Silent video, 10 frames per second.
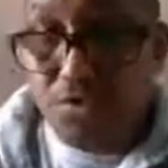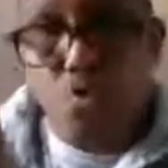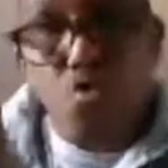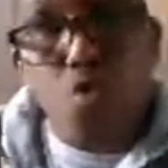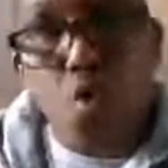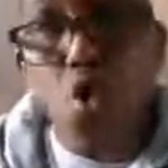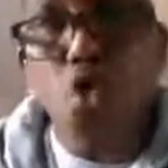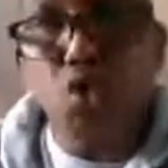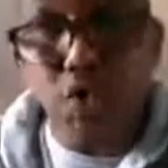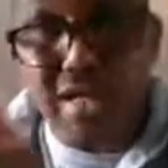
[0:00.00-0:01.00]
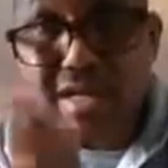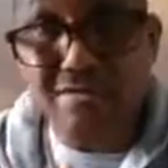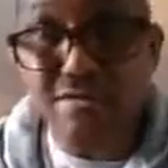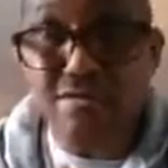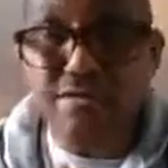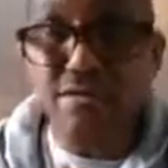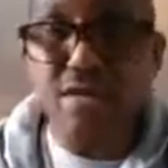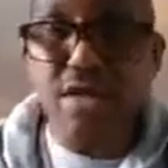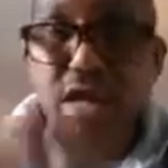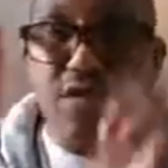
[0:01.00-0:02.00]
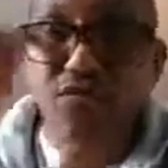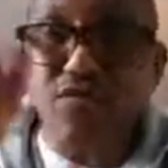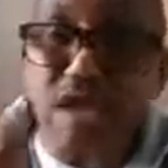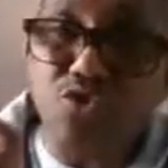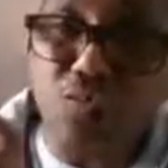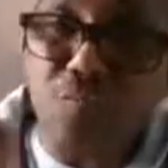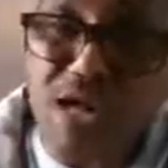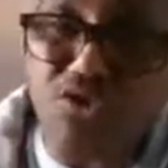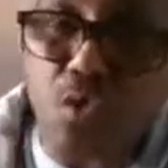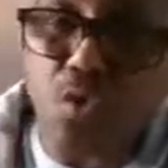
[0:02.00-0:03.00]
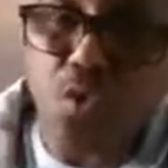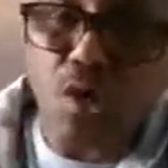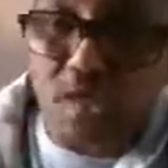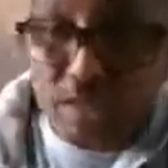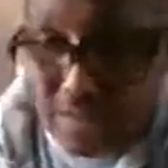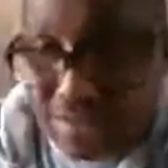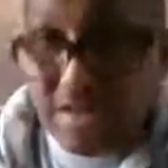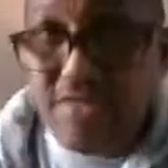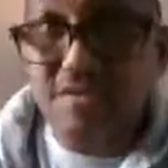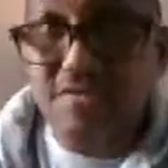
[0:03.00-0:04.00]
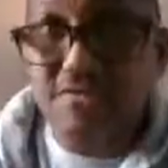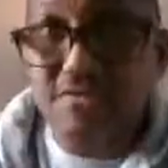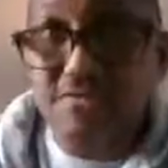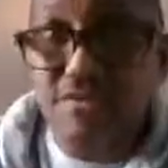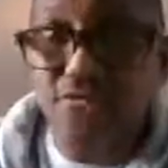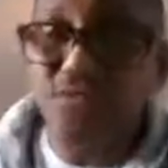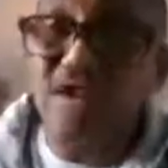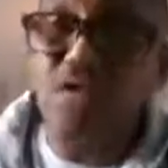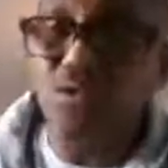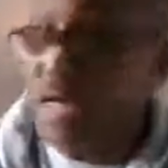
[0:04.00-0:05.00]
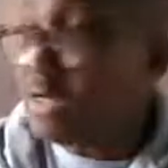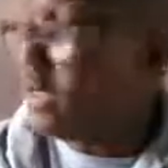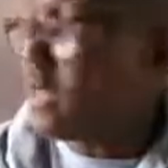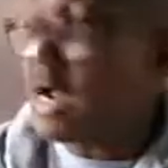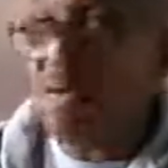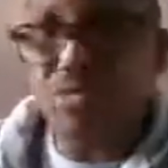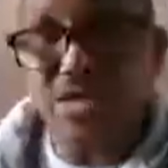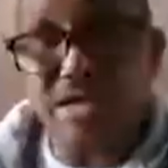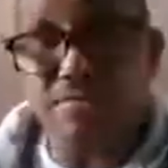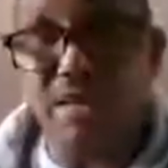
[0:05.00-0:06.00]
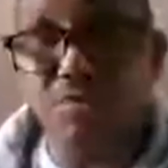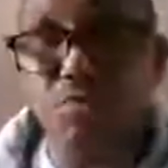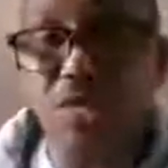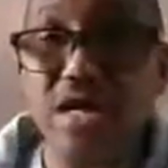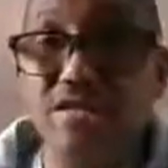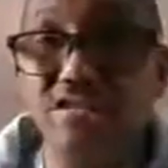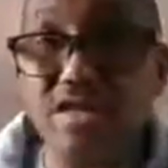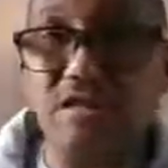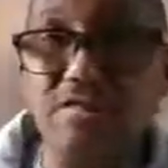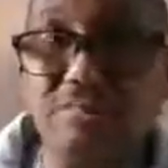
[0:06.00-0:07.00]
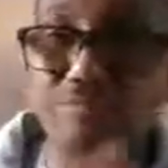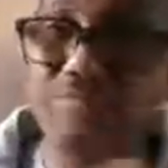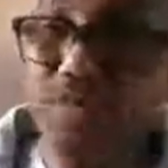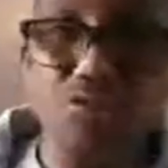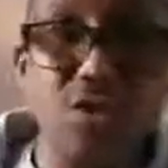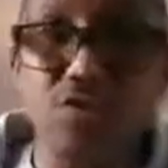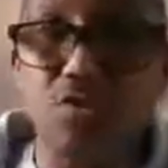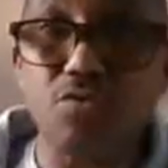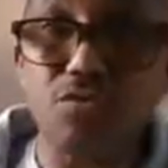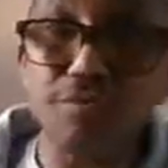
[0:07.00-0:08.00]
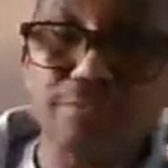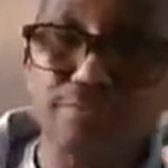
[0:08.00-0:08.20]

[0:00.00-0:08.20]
to hold onto a license and try to make sure the license value not and mu get people and sell. That's what it does.